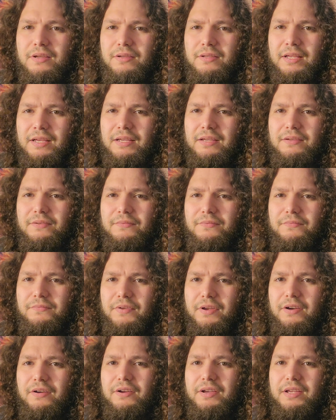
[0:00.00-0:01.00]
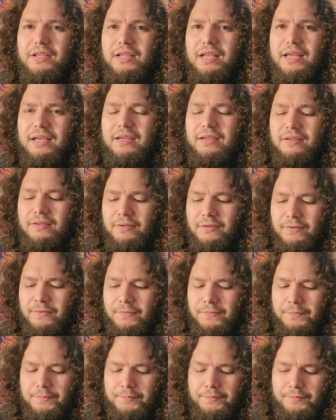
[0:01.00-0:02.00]
like very like
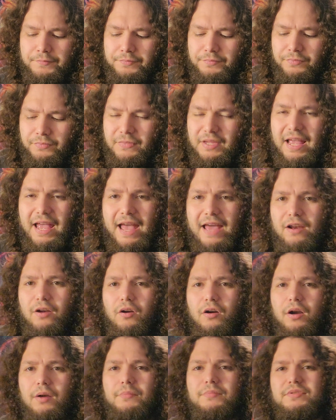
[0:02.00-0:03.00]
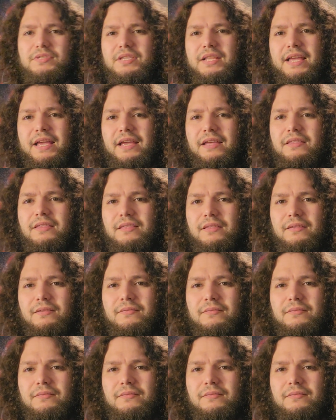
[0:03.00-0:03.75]
at arm's length